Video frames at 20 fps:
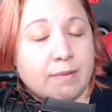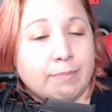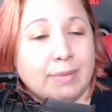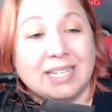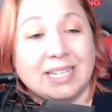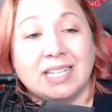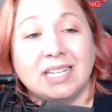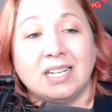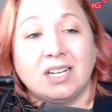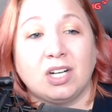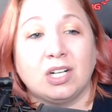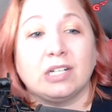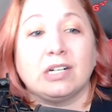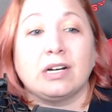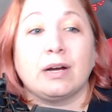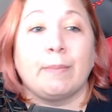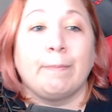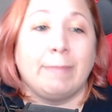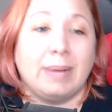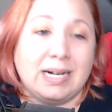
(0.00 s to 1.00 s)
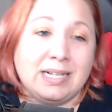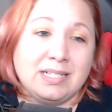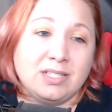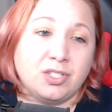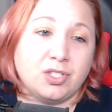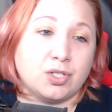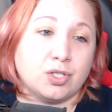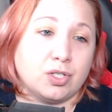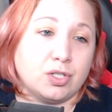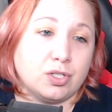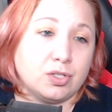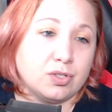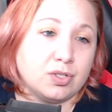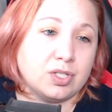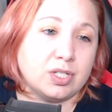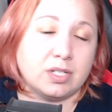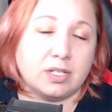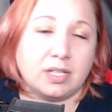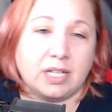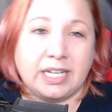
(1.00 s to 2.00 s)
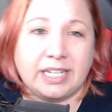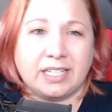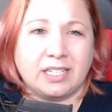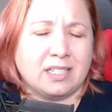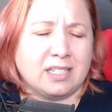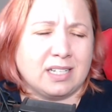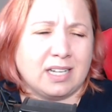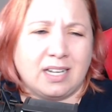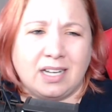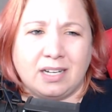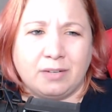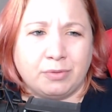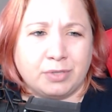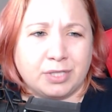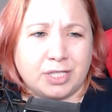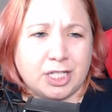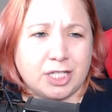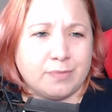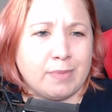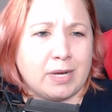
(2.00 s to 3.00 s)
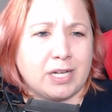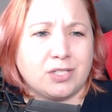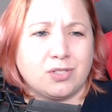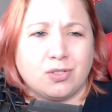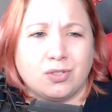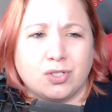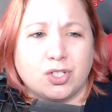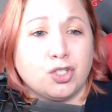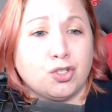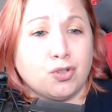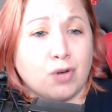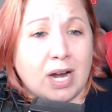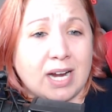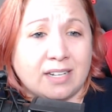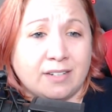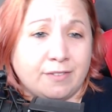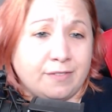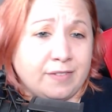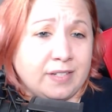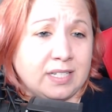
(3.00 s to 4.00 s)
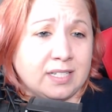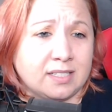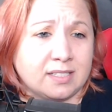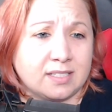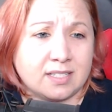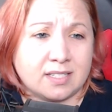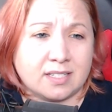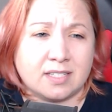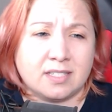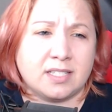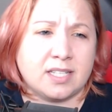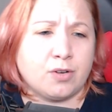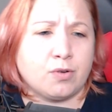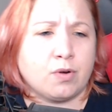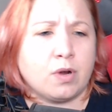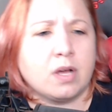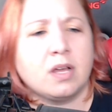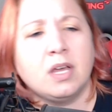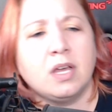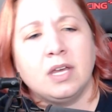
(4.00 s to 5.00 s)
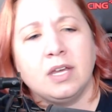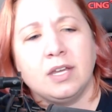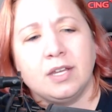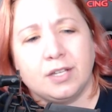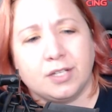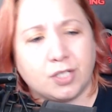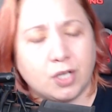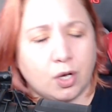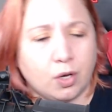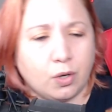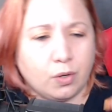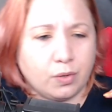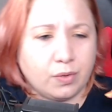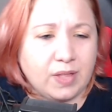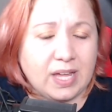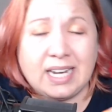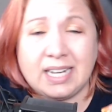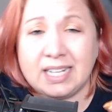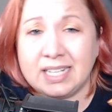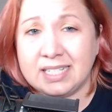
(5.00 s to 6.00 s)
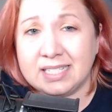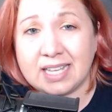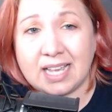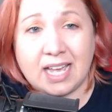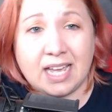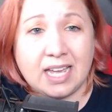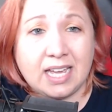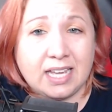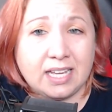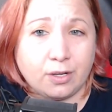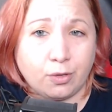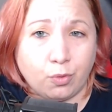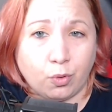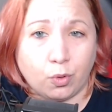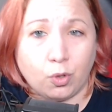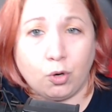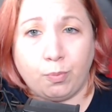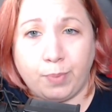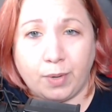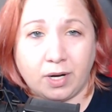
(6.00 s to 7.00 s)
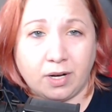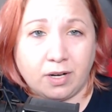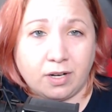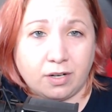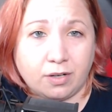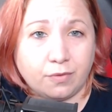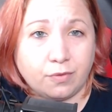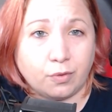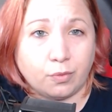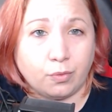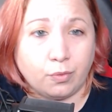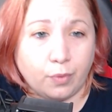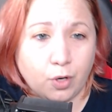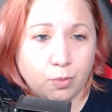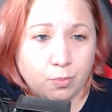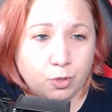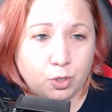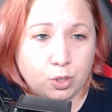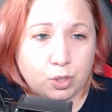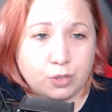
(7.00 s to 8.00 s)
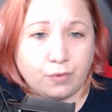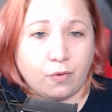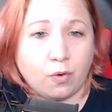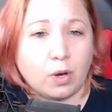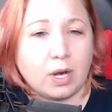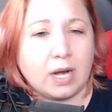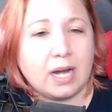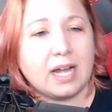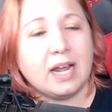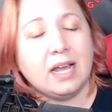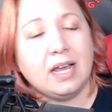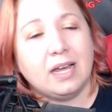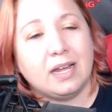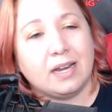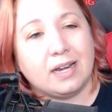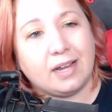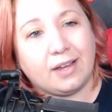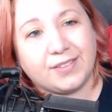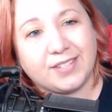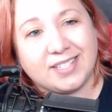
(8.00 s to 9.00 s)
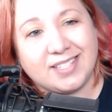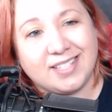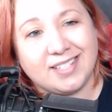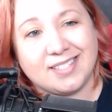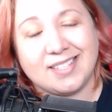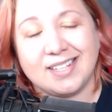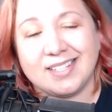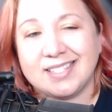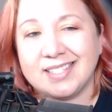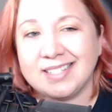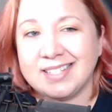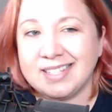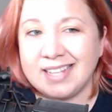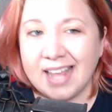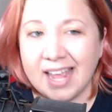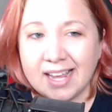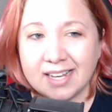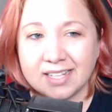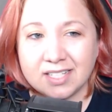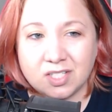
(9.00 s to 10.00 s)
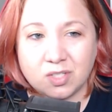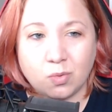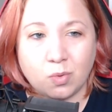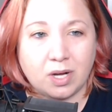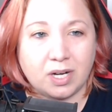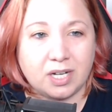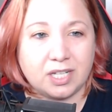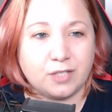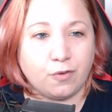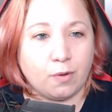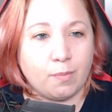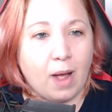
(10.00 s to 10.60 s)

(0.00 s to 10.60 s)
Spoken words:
that mecha are monsters, like when it says monsters, dragon, phoenix, etc. So that is a group of rumors for it. Now, this next one is from